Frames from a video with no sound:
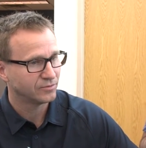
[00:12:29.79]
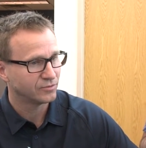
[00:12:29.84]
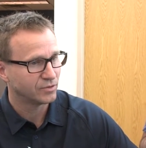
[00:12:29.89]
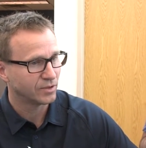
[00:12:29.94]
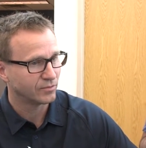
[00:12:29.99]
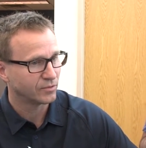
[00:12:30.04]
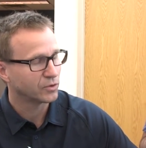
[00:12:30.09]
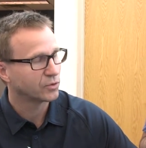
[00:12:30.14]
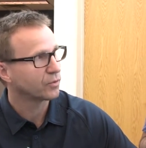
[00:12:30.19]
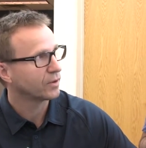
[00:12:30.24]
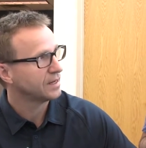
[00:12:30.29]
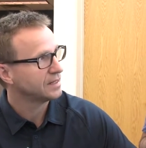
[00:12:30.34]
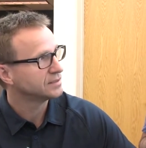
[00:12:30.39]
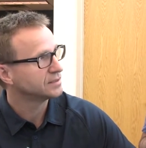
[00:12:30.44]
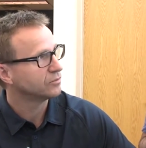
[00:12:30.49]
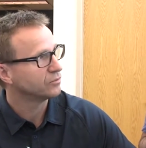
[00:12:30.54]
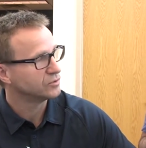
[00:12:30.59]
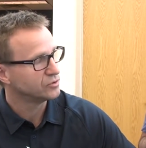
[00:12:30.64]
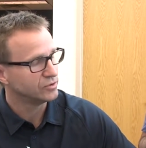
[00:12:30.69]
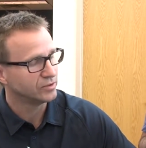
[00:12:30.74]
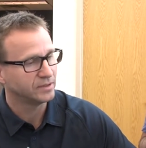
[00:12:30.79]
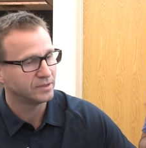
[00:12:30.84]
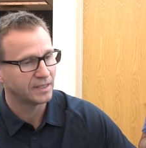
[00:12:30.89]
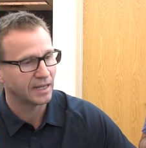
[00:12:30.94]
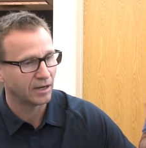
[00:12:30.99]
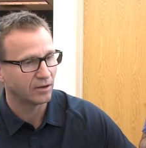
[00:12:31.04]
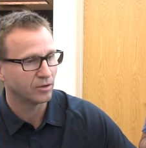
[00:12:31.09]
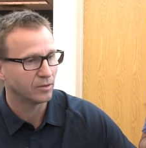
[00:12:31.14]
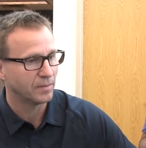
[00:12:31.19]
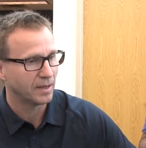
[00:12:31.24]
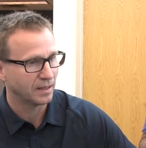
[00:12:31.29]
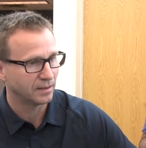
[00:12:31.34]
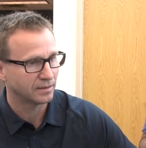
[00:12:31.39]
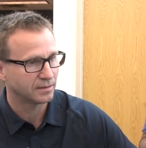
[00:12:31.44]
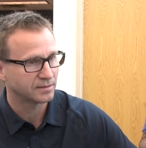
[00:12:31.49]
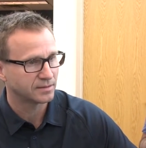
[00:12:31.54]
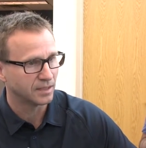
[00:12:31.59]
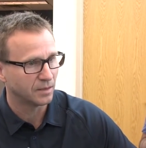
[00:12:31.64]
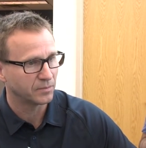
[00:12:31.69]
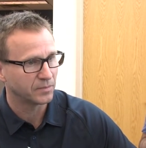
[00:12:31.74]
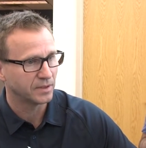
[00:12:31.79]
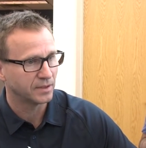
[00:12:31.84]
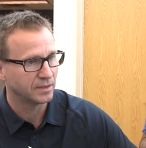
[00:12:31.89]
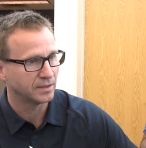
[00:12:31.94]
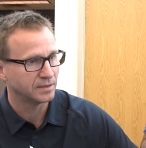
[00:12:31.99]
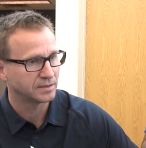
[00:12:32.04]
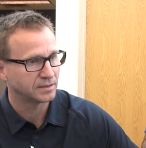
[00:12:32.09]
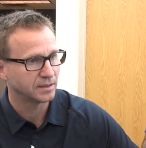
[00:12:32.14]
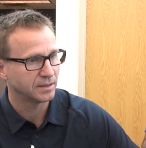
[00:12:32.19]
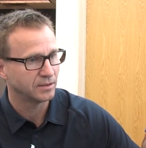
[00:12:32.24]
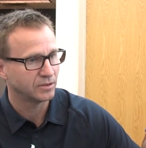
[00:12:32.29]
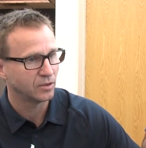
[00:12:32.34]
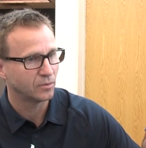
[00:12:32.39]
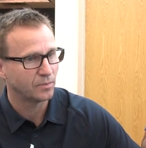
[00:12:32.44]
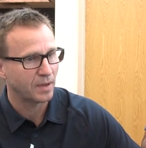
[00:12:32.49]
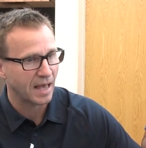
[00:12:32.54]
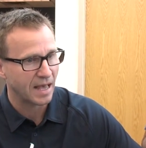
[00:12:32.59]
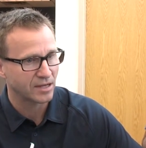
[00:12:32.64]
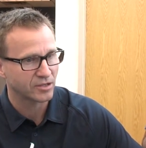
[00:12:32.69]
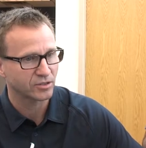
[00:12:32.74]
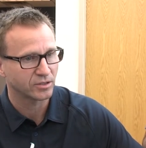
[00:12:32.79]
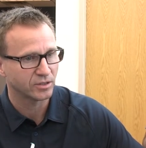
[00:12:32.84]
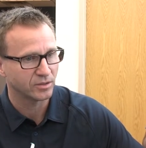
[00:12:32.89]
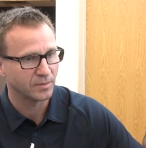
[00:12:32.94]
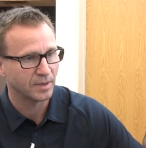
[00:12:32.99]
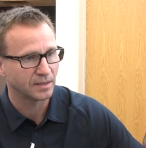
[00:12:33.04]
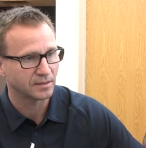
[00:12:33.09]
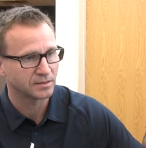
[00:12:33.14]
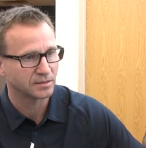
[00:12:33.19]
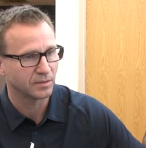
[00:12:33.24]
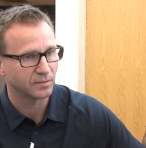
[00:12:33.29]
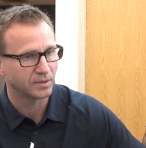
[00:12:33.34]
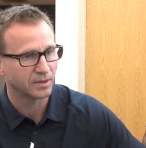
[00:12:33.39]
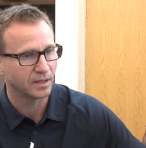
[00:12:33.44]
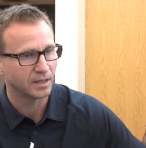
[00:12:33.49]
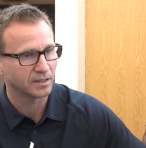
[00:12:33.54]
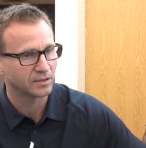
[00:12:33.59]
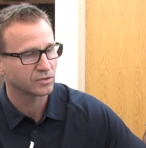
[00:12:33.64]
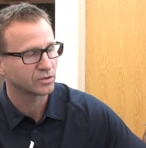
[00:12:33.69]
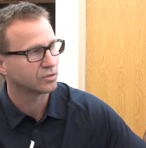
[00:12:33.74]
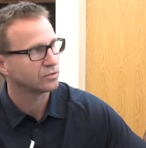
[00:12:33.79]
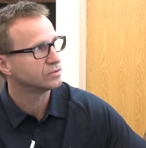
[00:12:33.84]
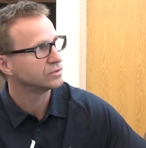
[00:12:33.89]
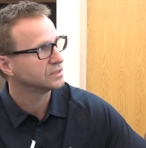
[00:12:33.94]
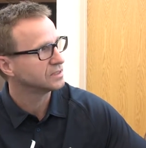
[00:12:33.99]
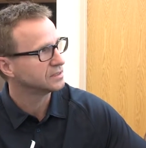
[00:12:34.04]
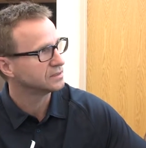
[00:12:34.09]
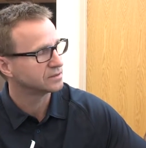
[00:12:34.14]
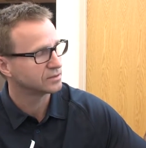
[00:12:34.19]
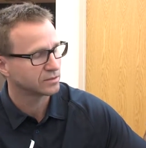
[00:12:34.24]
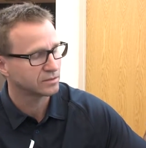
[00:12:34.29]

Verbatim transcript: driven crazy when you care about something is, and you're passionate about something like Serge is.